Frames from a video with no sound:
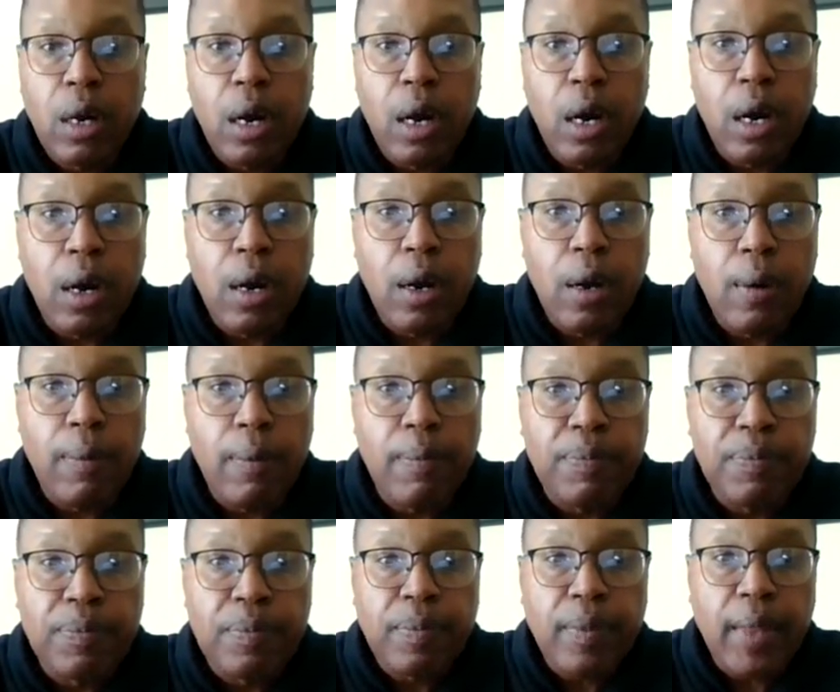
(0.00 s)

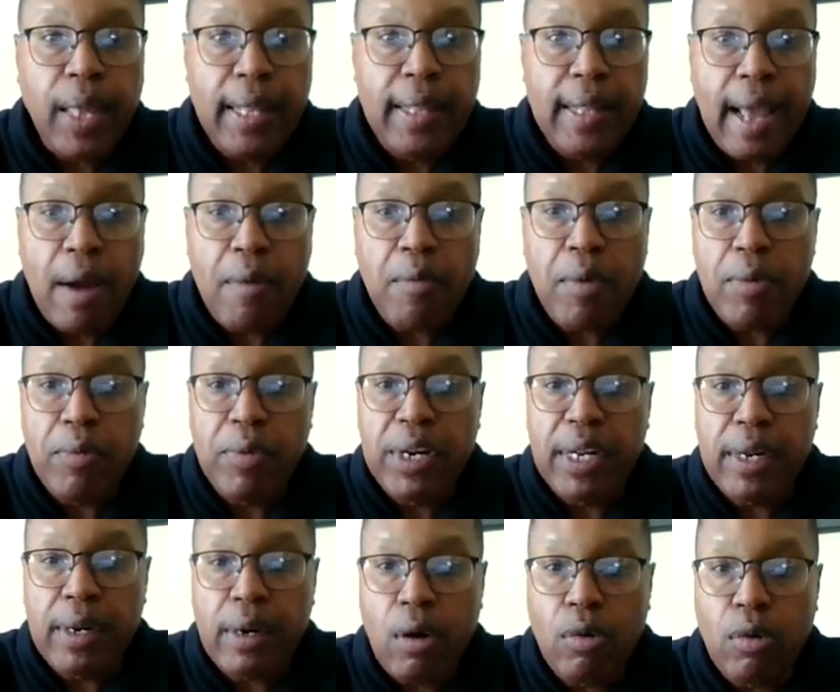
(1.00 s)
And that way we
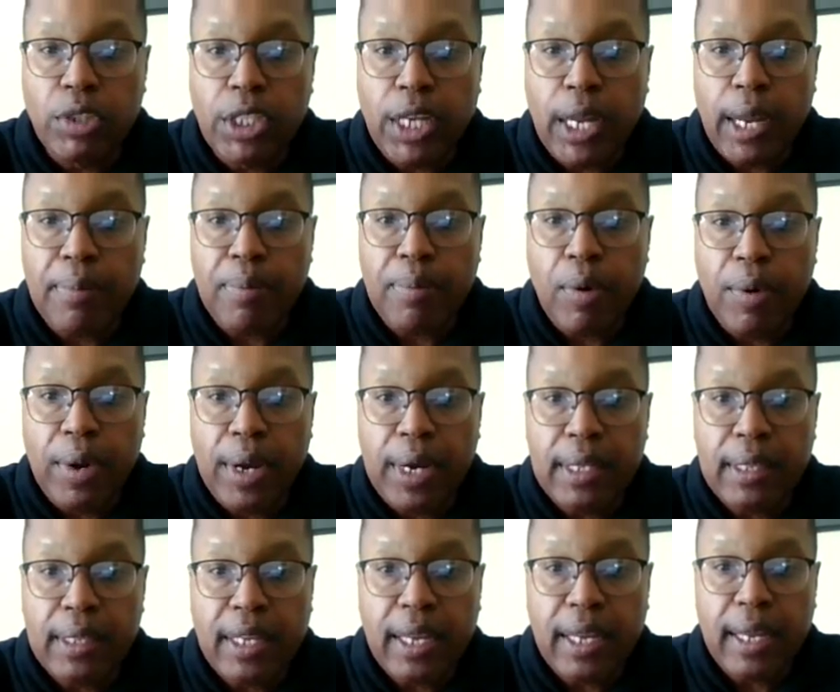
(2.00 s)
didn't owe JanPro
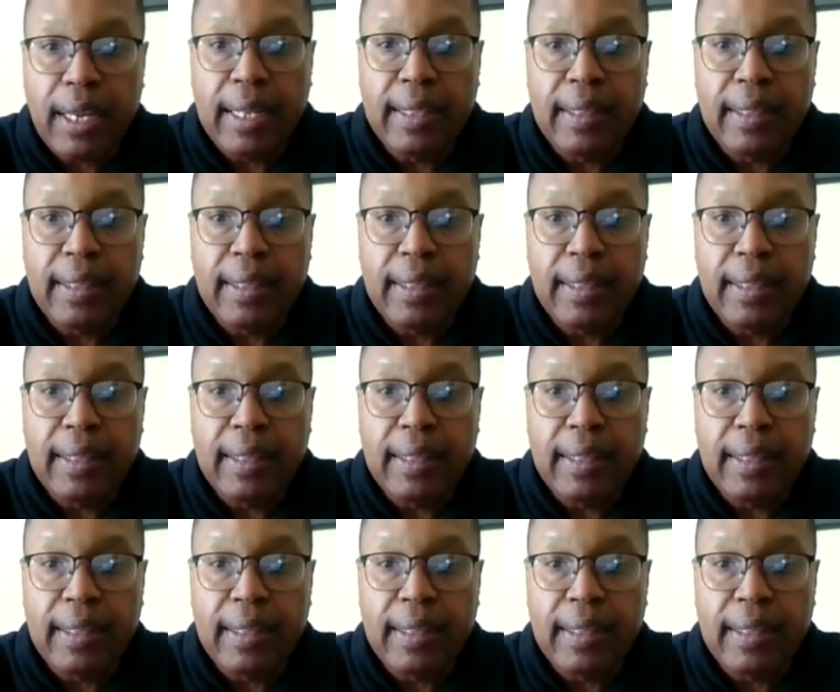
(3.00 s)
anything.